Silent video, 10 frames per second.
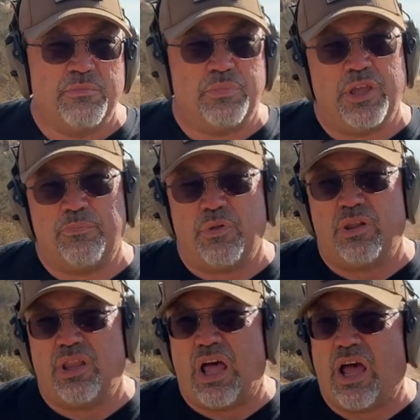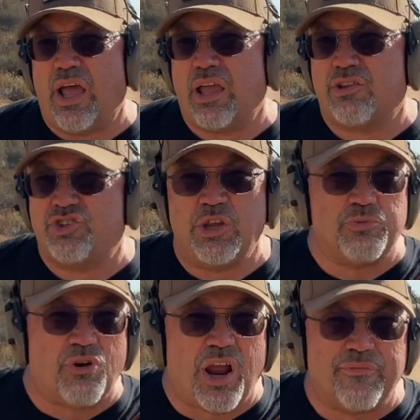People like
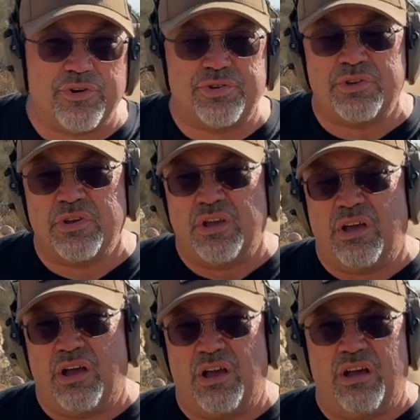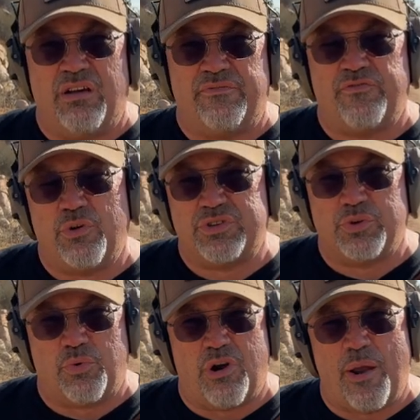Jeep drivers, uh, folks
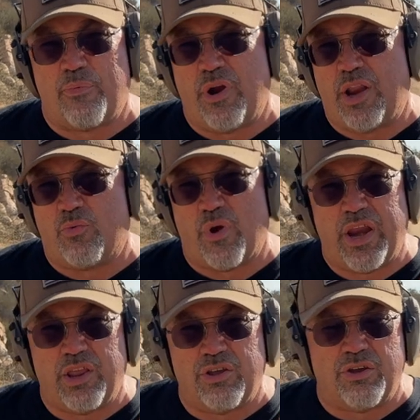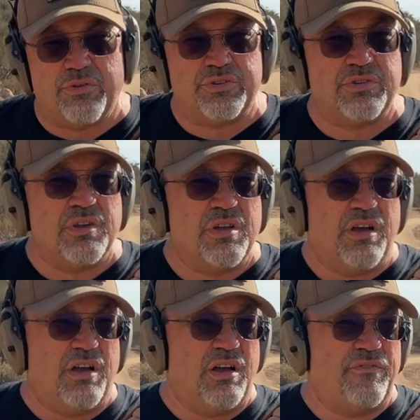that were operating radios,
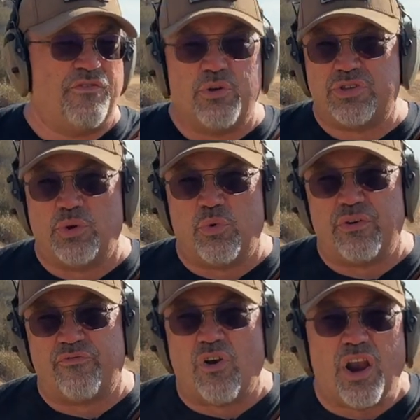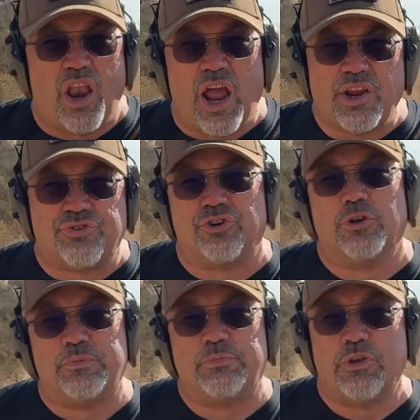uh, folks that weren't frontline
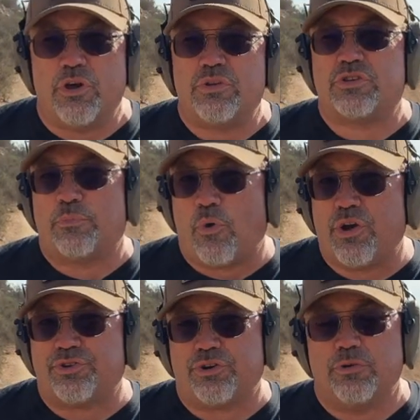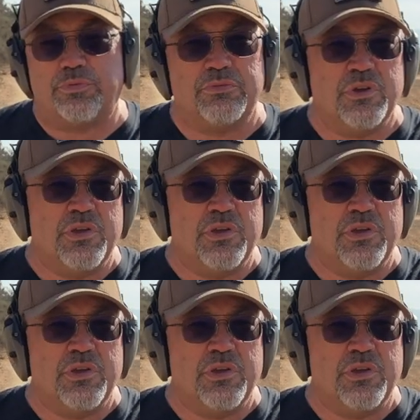troops but known as support troops.